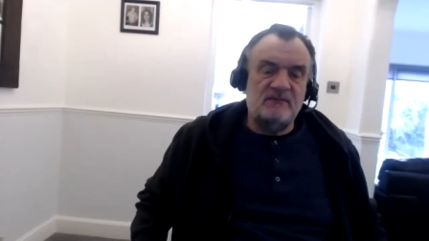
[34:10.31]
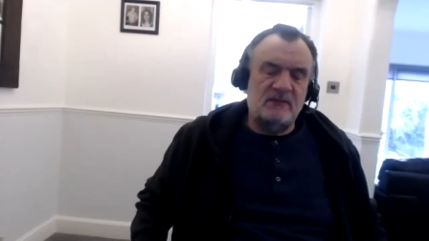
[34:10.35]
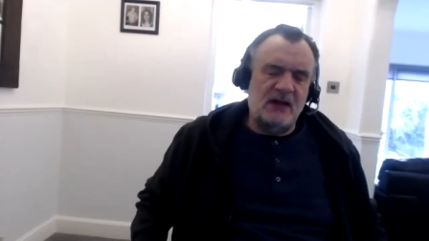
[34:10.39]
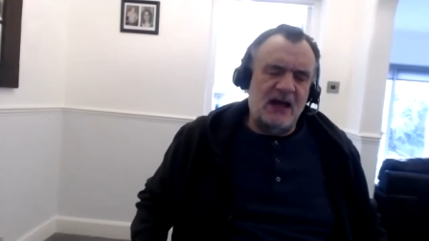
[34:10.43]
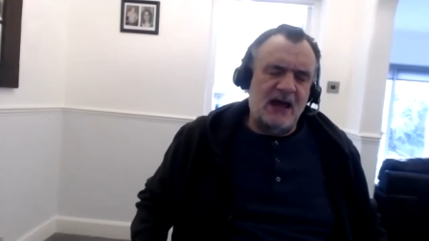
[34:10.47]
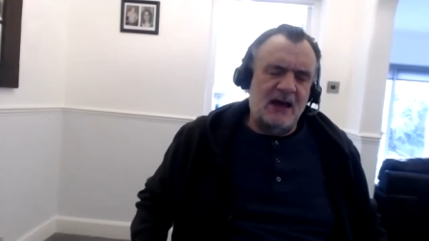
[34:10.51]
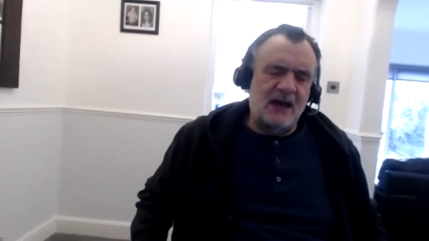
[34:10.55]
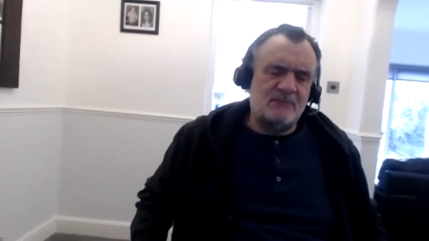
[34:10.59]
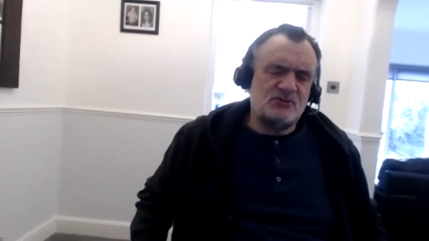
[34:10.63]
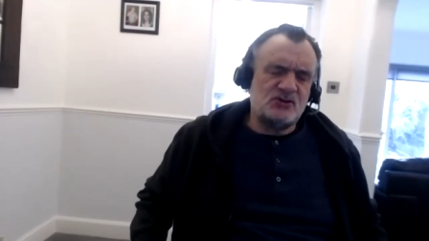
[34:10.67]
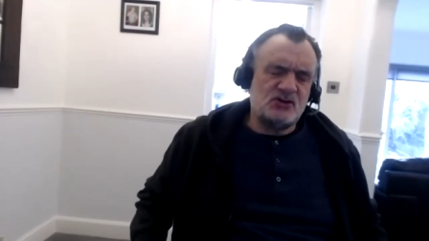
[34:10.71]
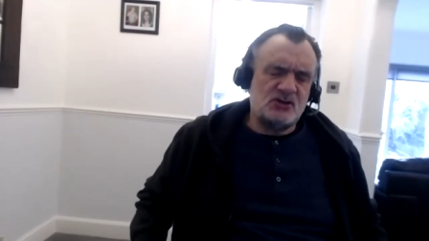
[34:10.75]

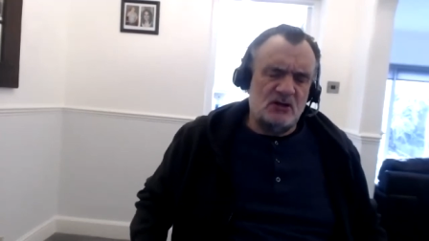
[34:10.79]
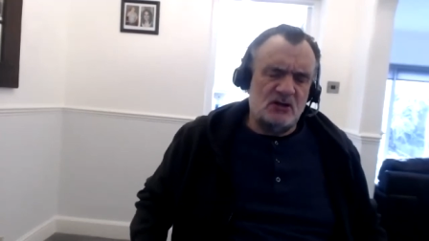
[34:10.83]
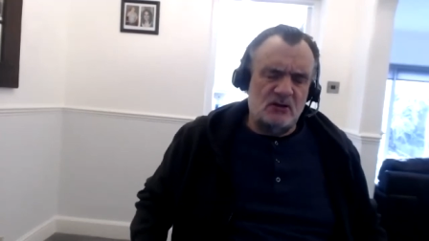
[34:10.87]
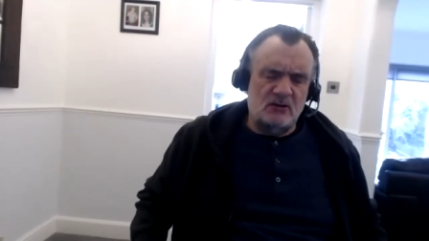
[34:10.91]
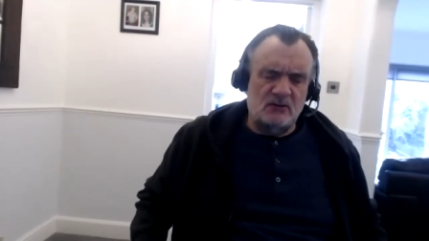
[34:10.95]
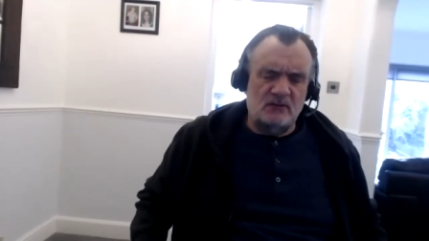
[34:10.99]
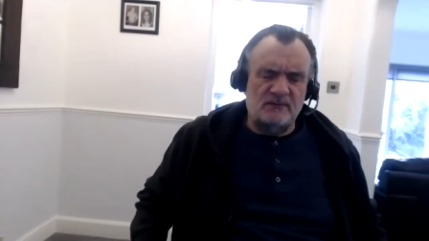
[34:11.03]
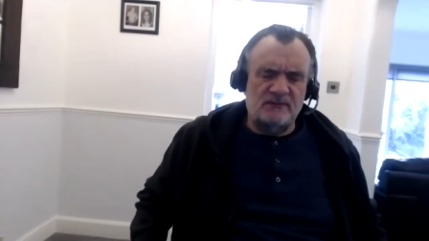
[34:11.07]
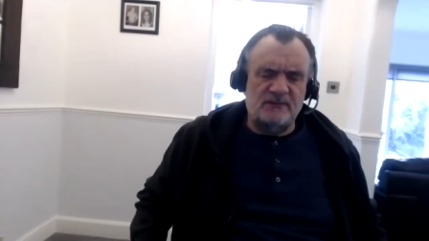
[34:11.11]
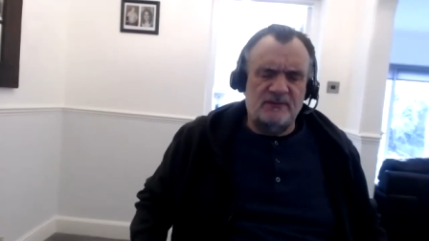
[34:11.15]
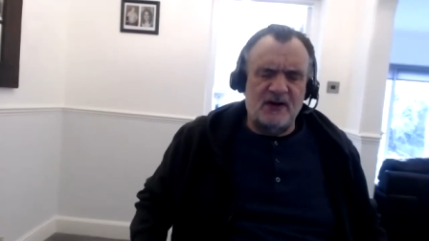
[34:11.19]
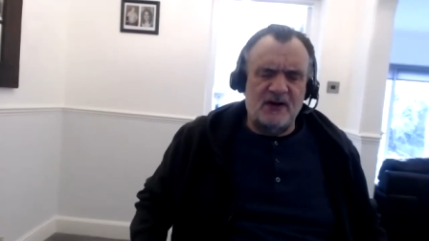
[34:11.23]

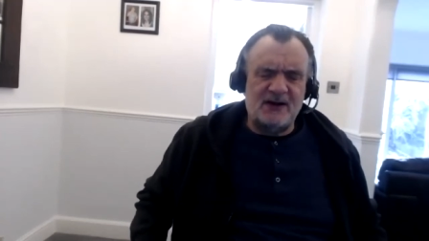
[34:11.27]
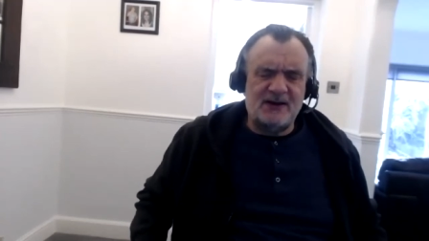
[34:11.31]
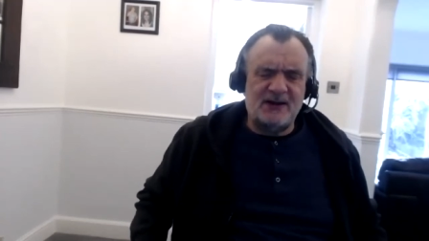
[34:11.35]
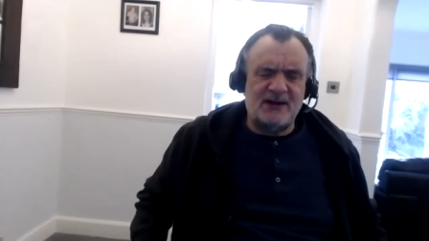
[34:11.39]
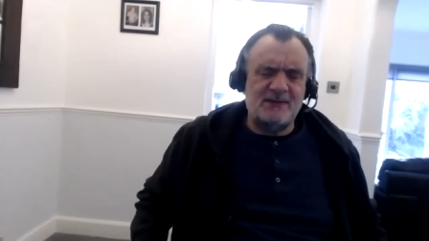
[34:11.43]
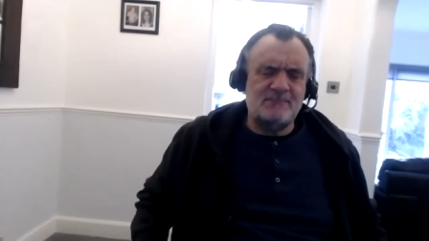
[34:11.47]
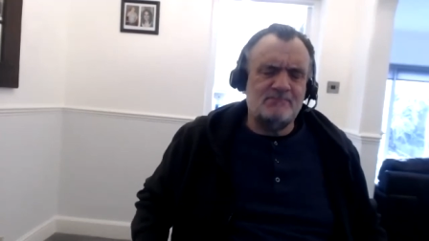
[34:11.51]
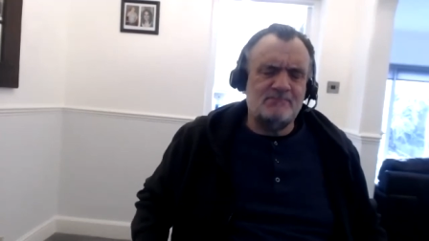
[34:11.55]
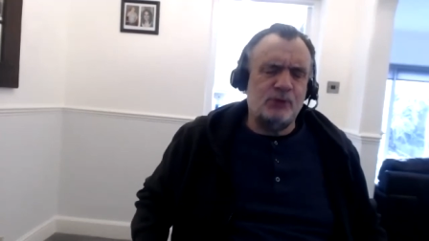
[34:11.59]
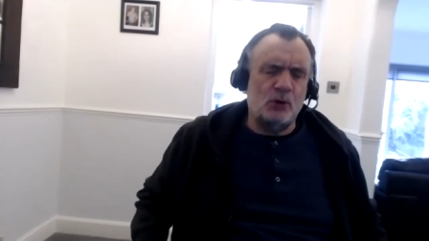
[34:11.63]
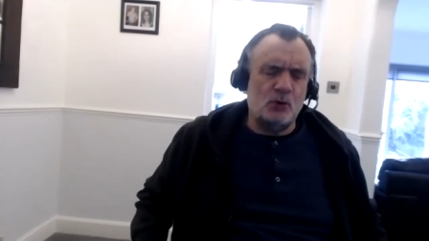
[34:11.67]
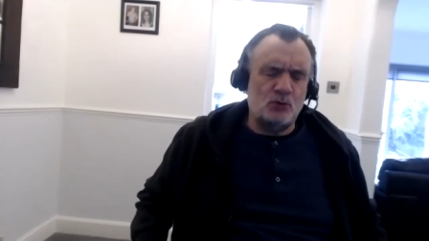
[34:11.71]
Absolute
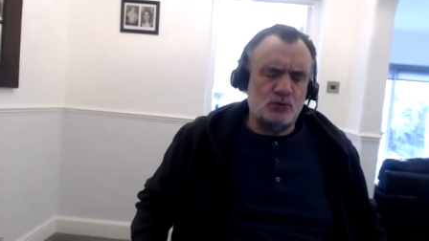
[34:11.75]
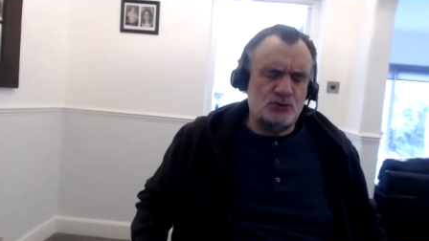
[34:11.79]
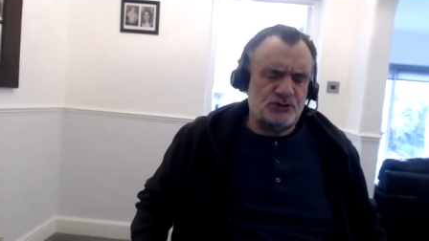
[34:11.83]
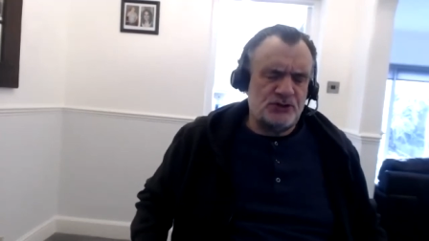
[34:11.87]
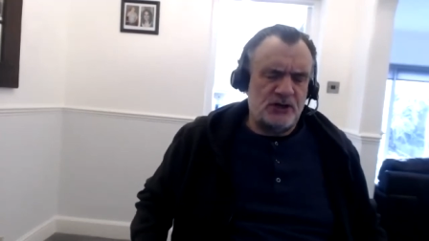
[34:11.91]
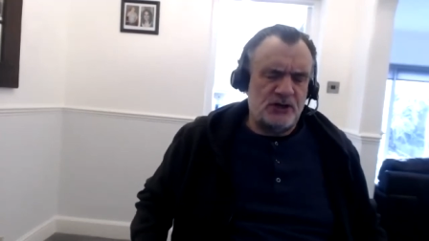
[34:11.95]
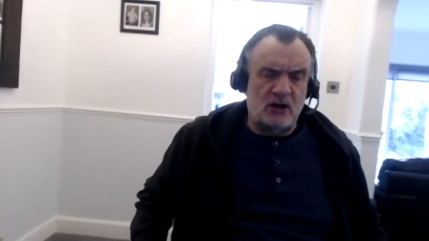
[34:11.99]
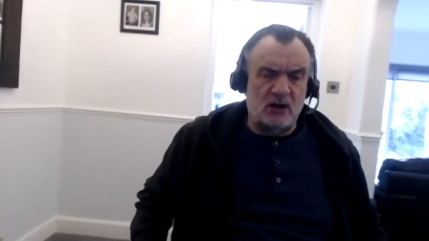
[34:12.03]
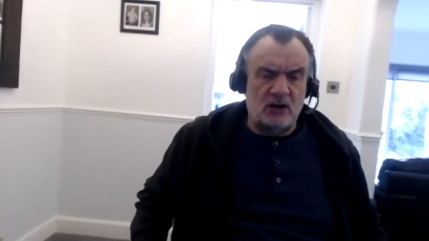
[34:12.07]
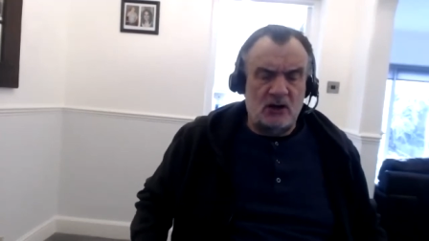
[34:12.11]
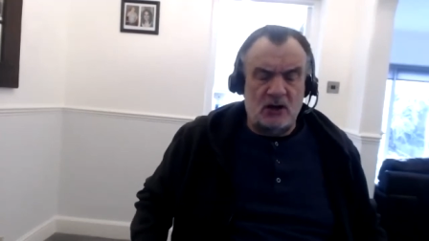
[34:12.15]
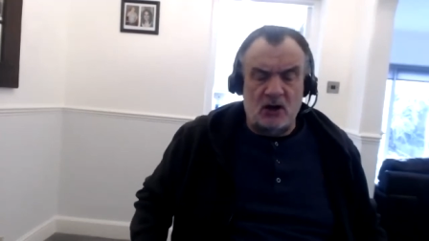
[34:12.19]
fucking
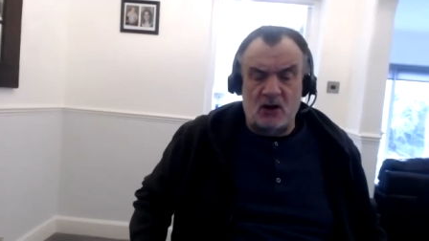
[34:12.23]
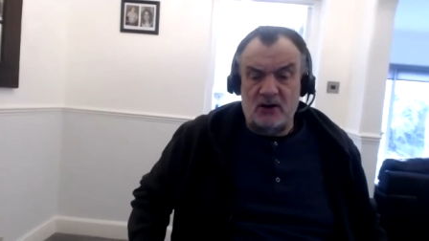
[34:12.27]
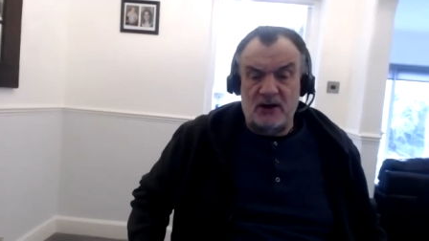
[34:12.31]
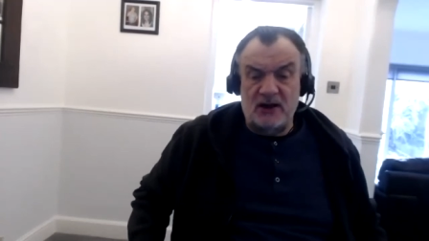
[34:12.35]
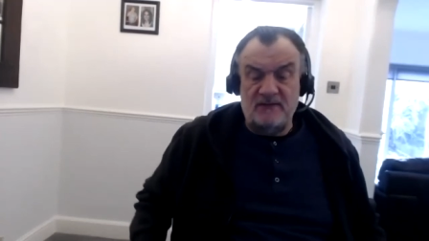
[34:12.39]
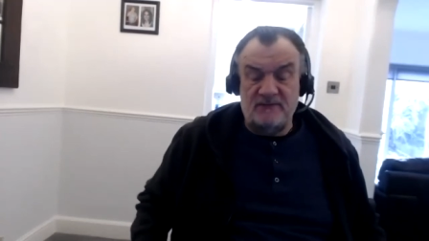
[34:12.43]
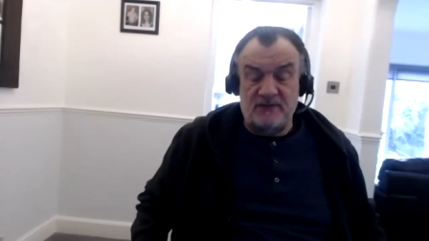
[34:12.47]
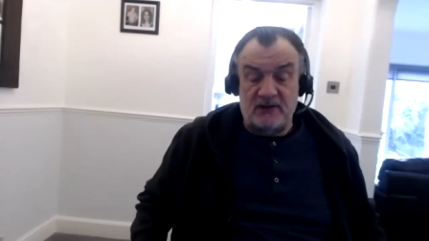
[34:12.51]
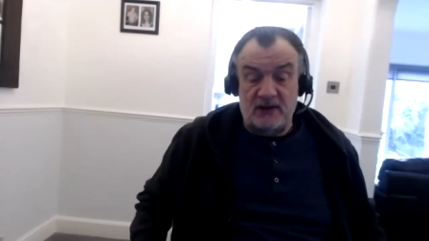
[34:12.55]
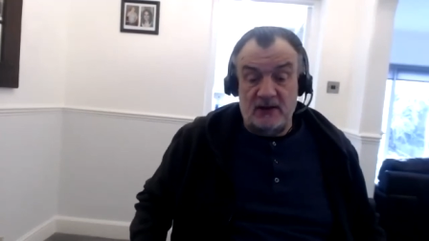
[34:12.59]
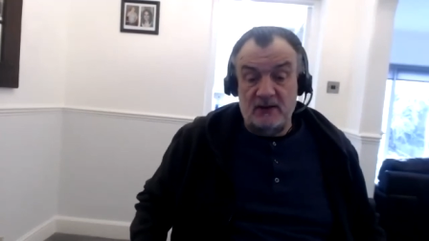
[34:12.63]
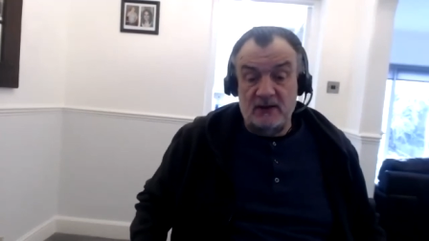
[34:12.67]
bullshit. I can't
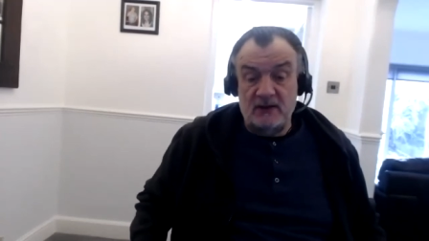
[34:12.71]
have it.